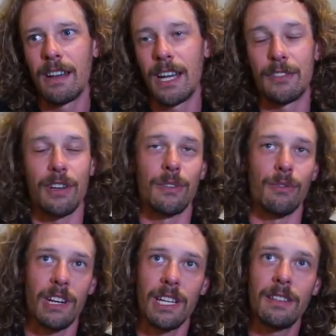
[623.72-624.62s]
I try to
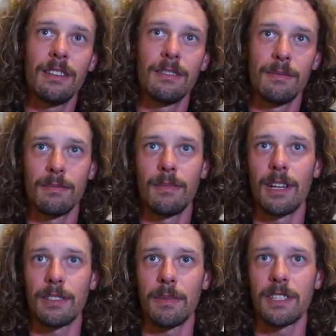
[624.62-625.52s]
read
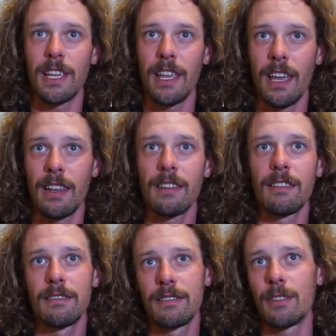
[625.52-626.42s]
as much as I can,
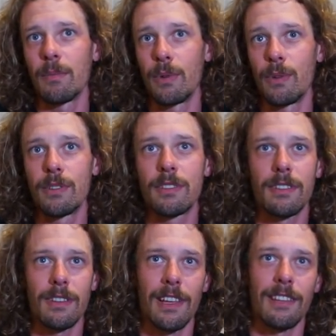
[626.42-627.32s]
some
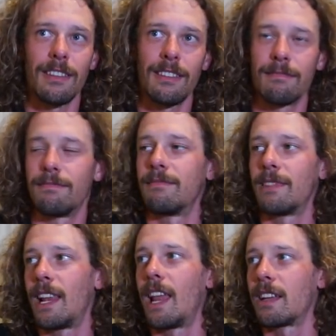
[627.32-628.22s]
books, and
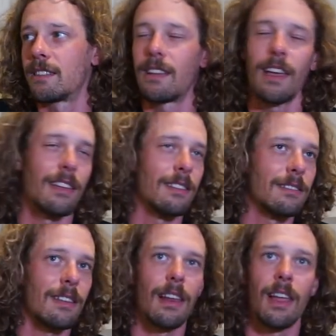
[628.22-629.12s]
I like
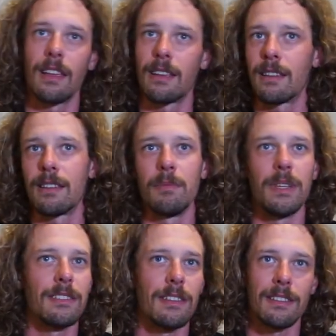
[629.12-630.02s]
science, I like
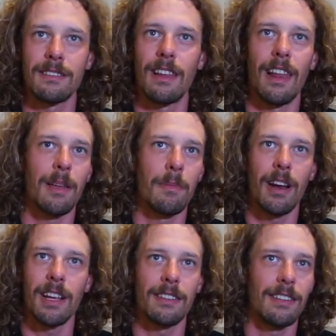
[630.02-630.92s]
business, I like
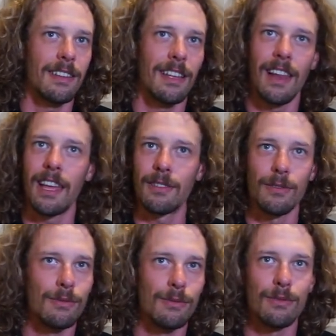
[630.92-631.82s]
marketing, I like
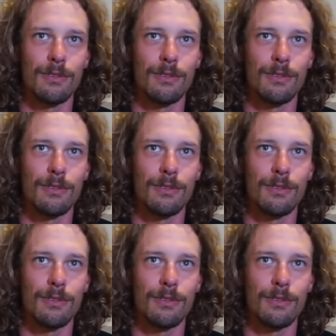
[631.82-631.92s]
to